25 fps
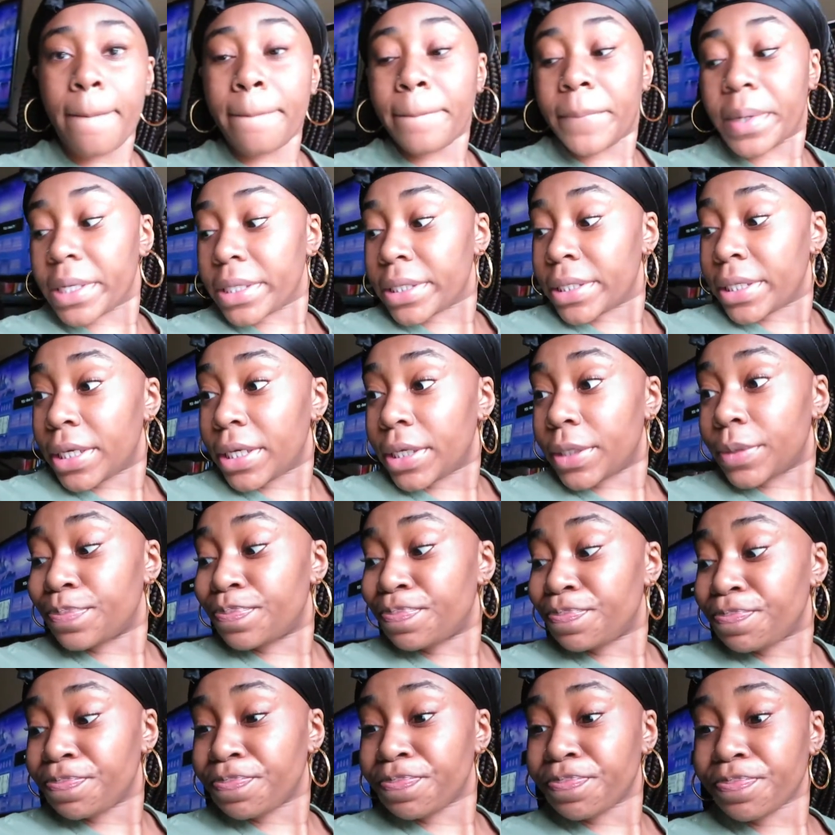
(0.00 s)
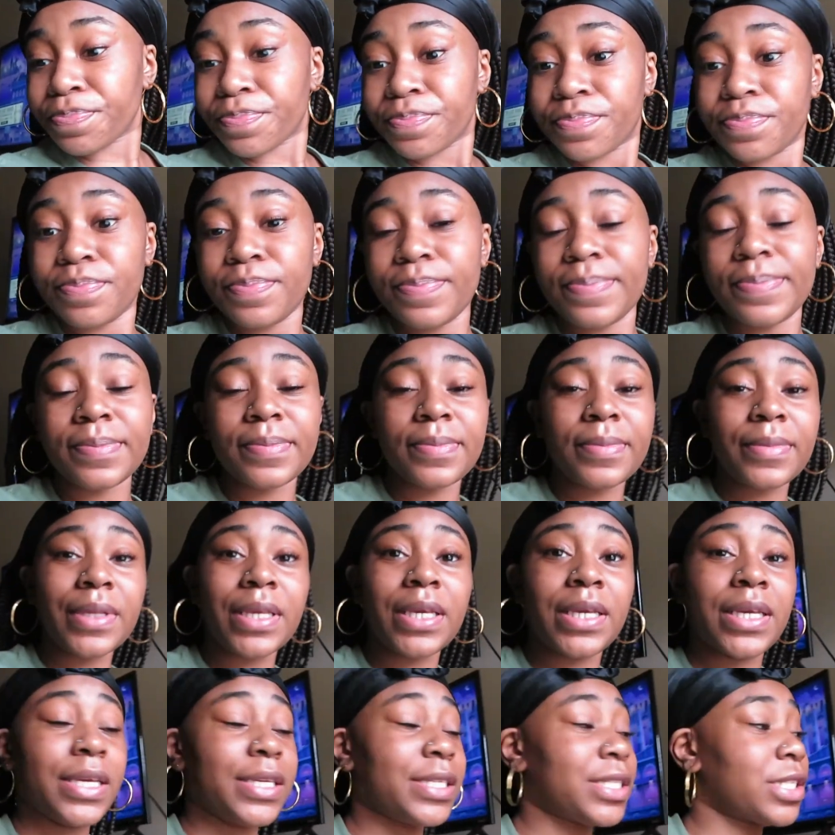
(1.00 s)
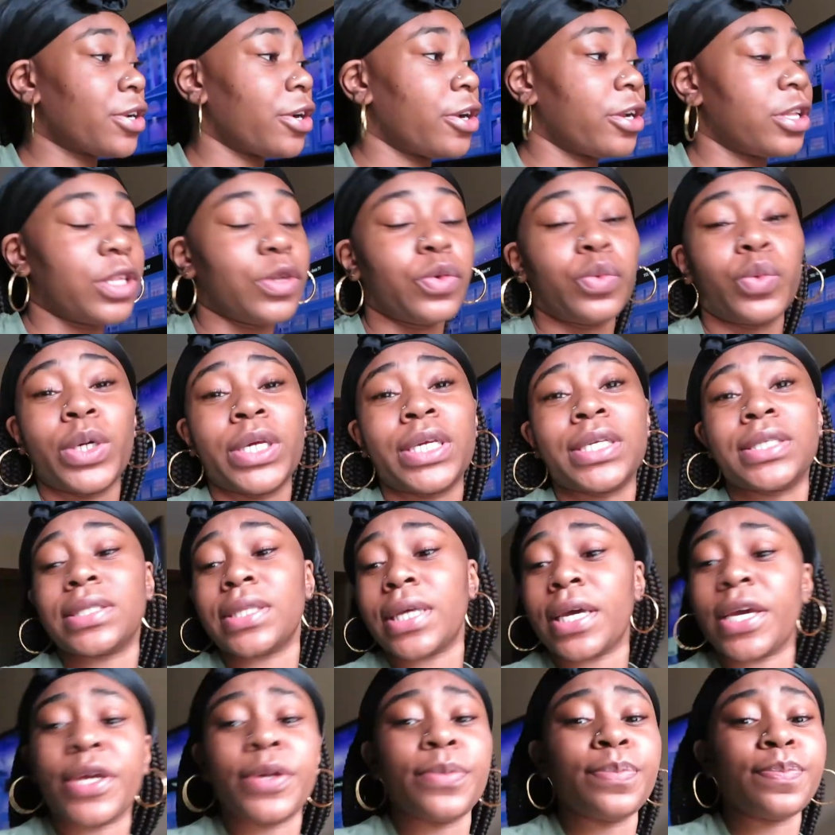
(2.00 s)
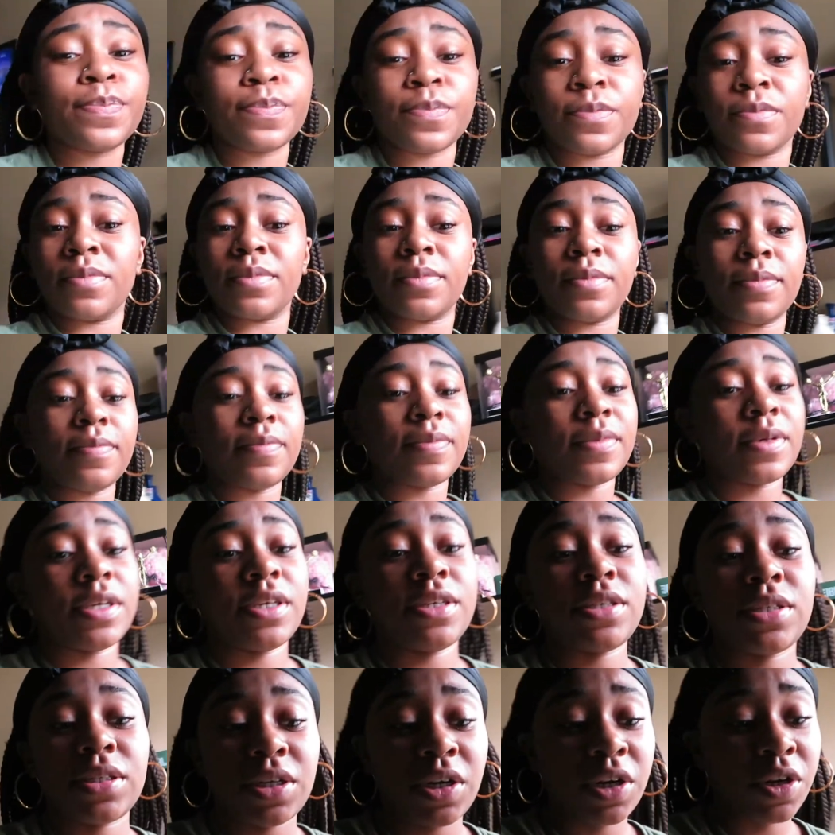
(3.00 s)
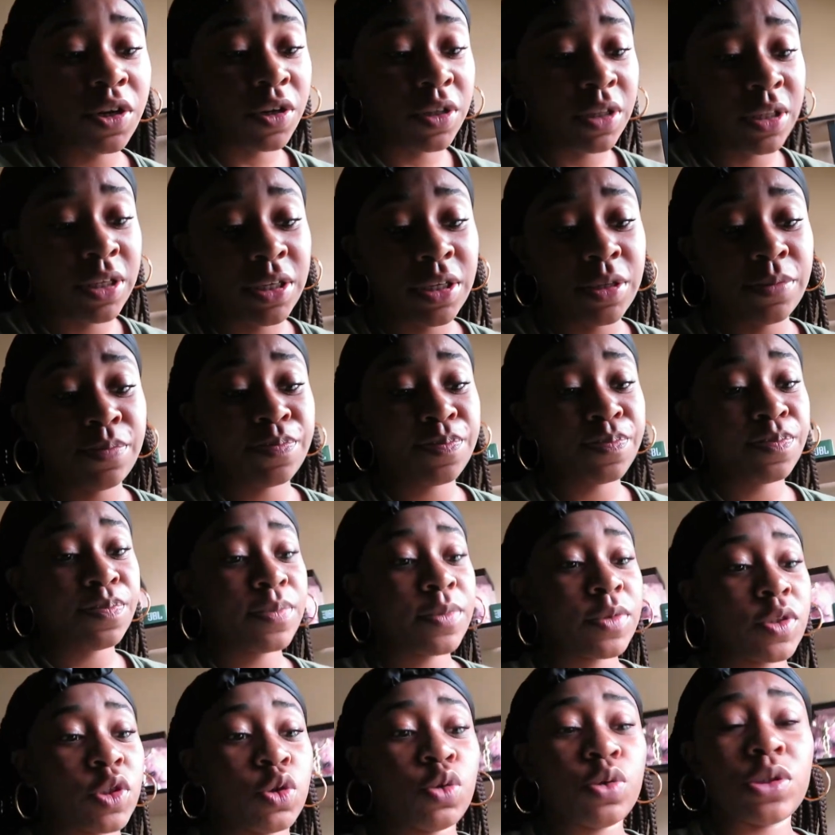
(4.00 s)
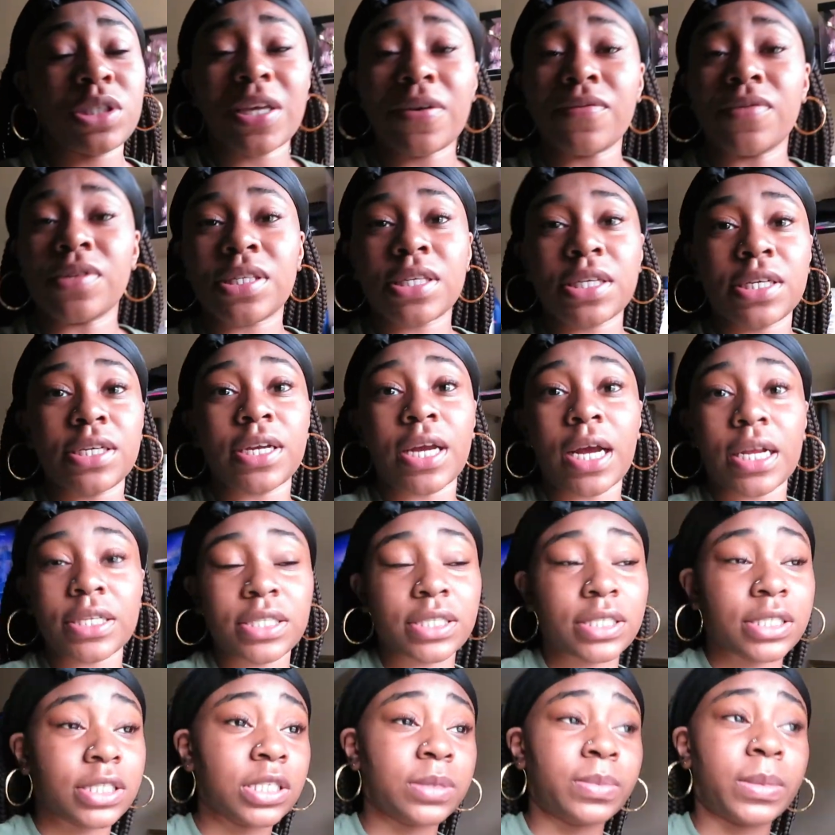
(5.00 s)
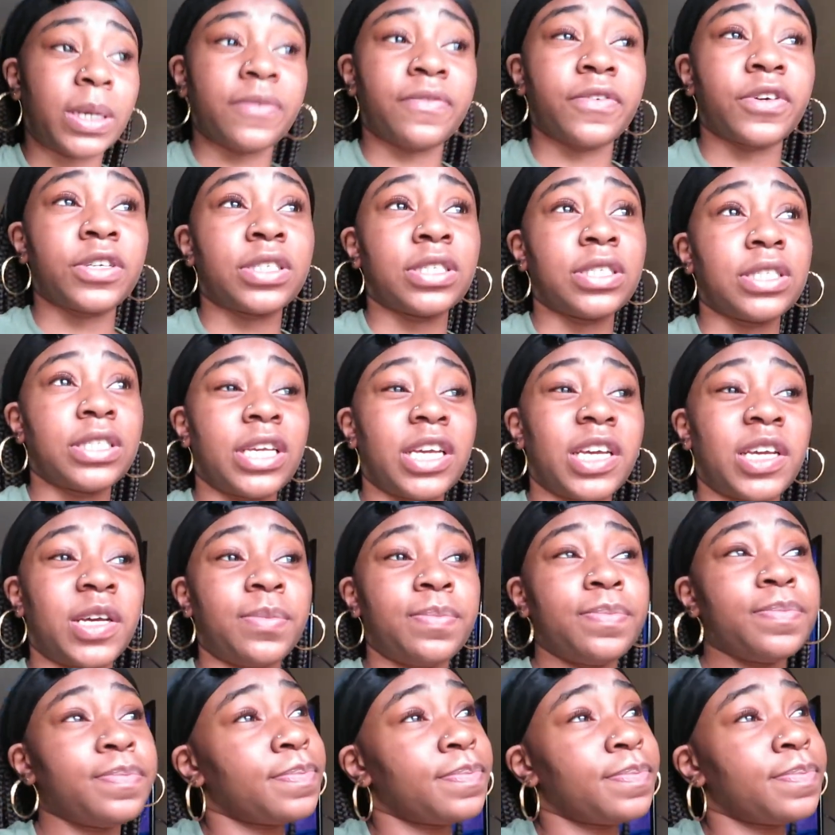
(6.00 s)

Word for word: But yeah. It's currently Wednesday. It's currently 217. I just took my first exam.